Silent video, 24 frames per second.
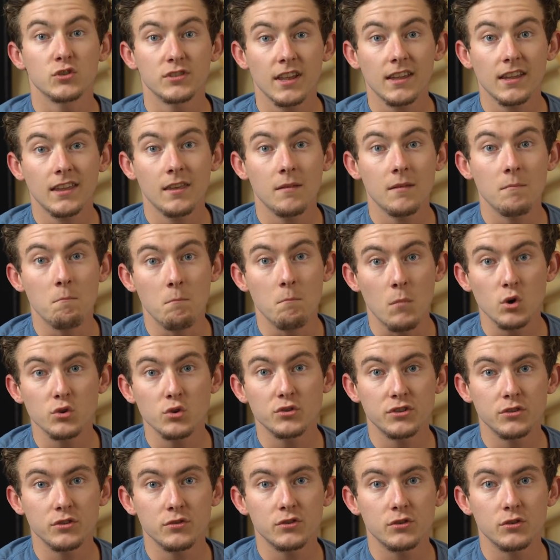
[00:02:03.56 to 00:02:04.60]
second
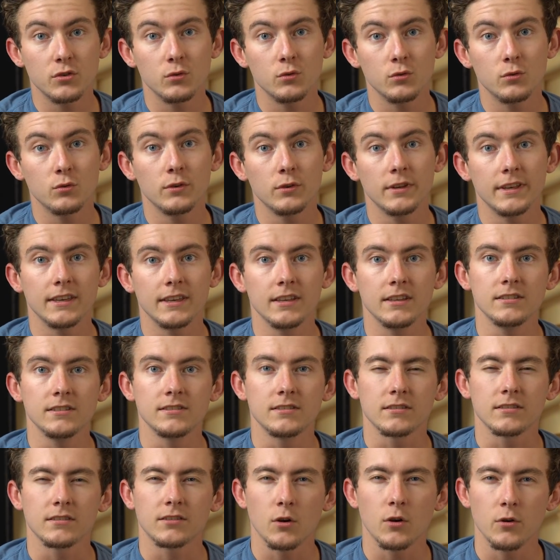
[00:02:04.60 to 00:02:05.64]
most used tool
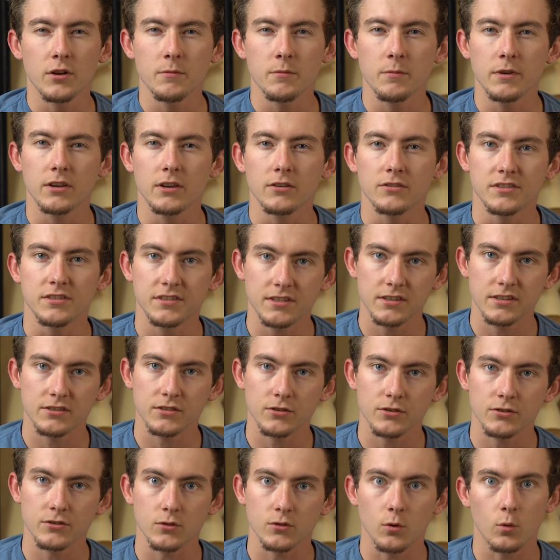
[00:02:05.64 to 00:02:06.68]
is going to be your
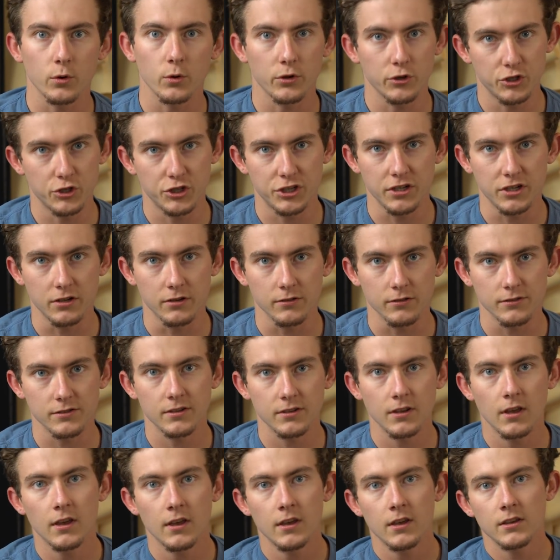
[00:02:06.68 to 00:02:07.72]
scissors or your shears.